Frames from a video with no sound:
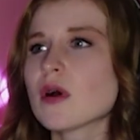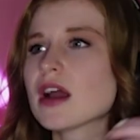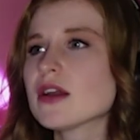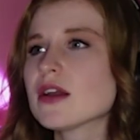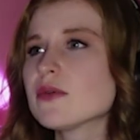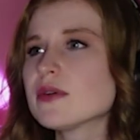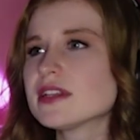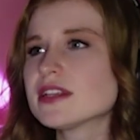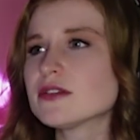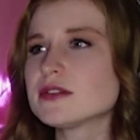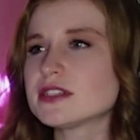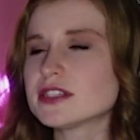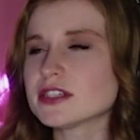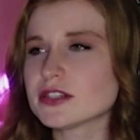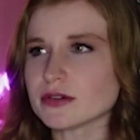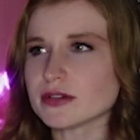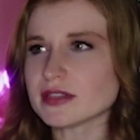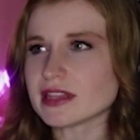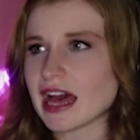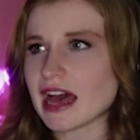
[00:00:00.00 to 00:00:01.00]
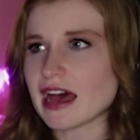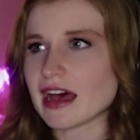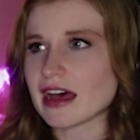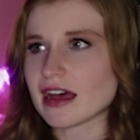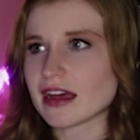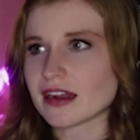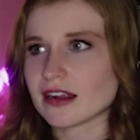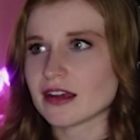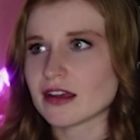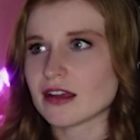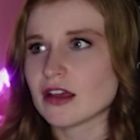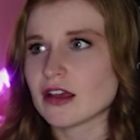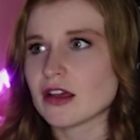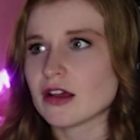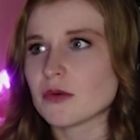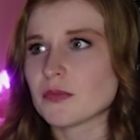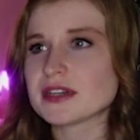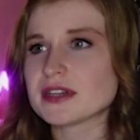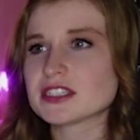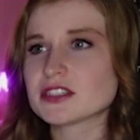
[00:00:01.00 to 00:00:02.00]
Why would you do that?
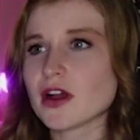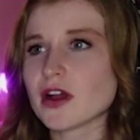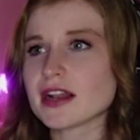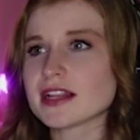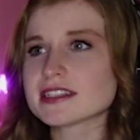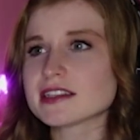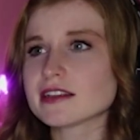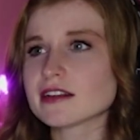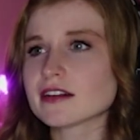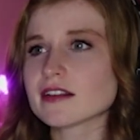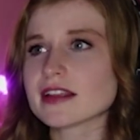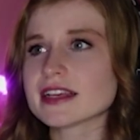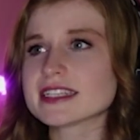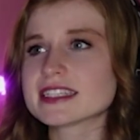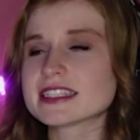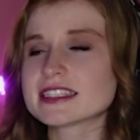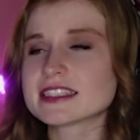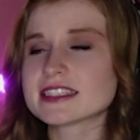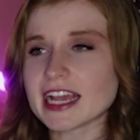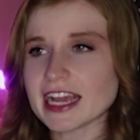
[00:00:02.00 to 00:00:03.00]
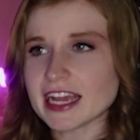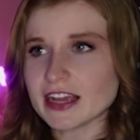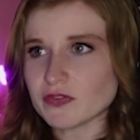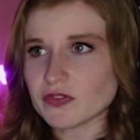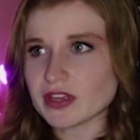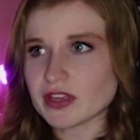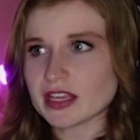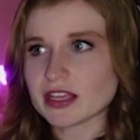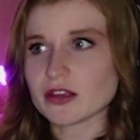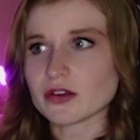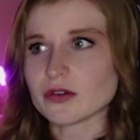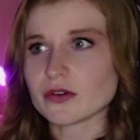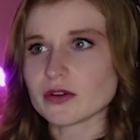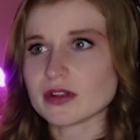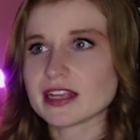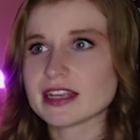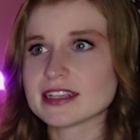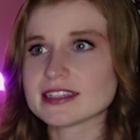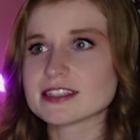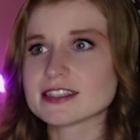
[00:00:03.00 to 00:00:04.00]
When John is literally saving you,
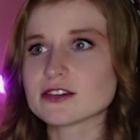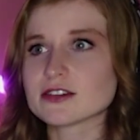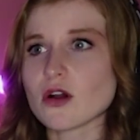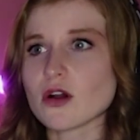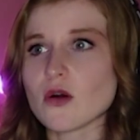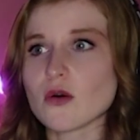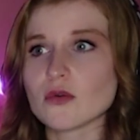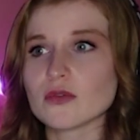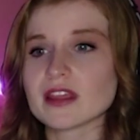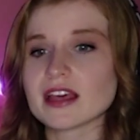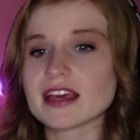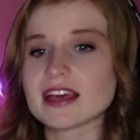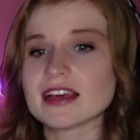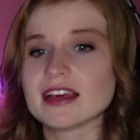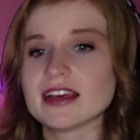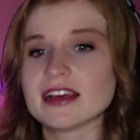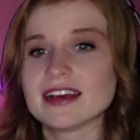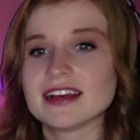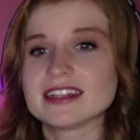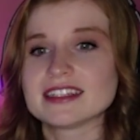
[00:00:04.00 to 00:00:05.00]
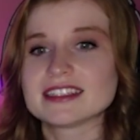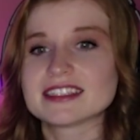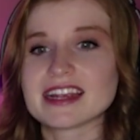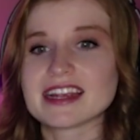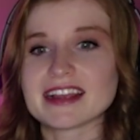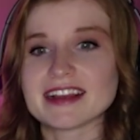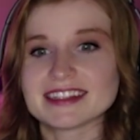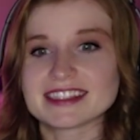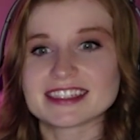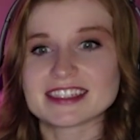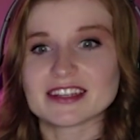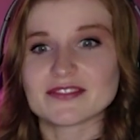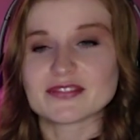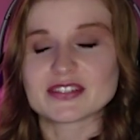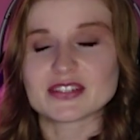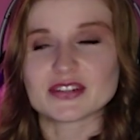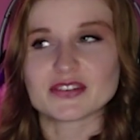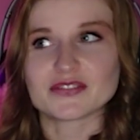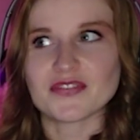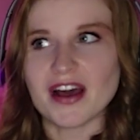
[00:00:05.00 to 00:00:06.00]
and he's your only chance of
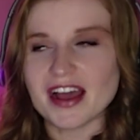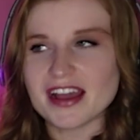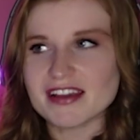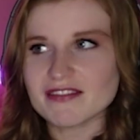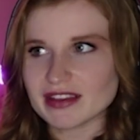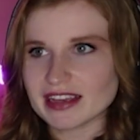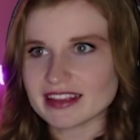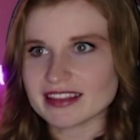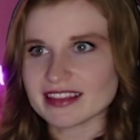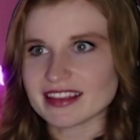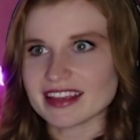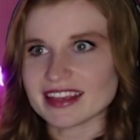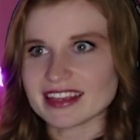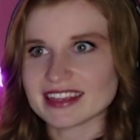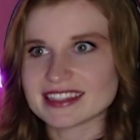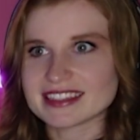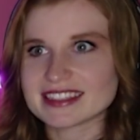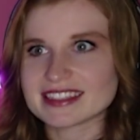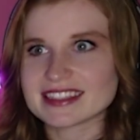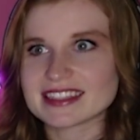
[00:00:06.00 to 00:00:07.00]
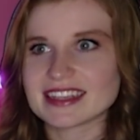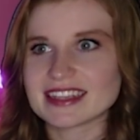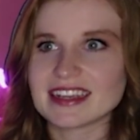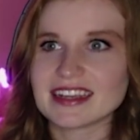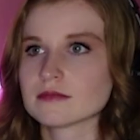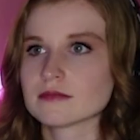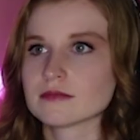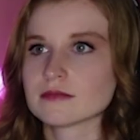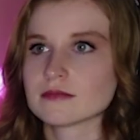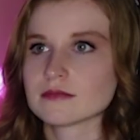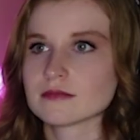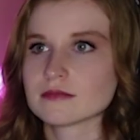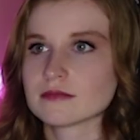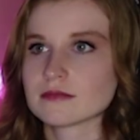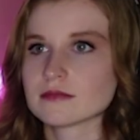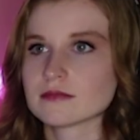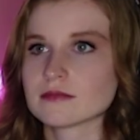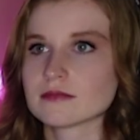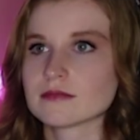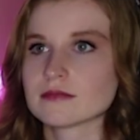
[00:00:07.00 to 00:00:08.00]
surviving this.
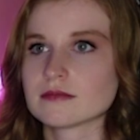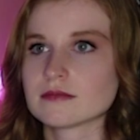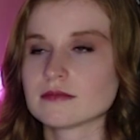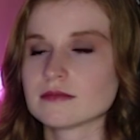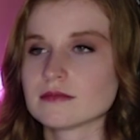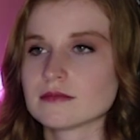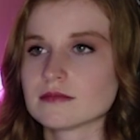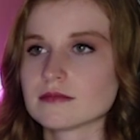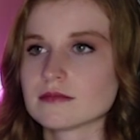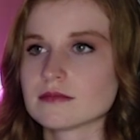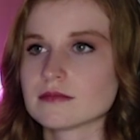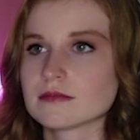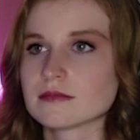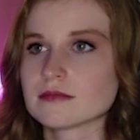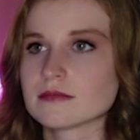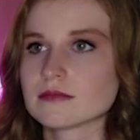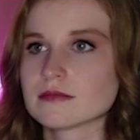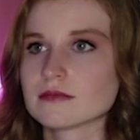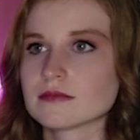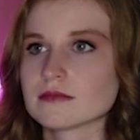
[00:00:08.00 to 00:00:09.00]
How many kids you got, Al?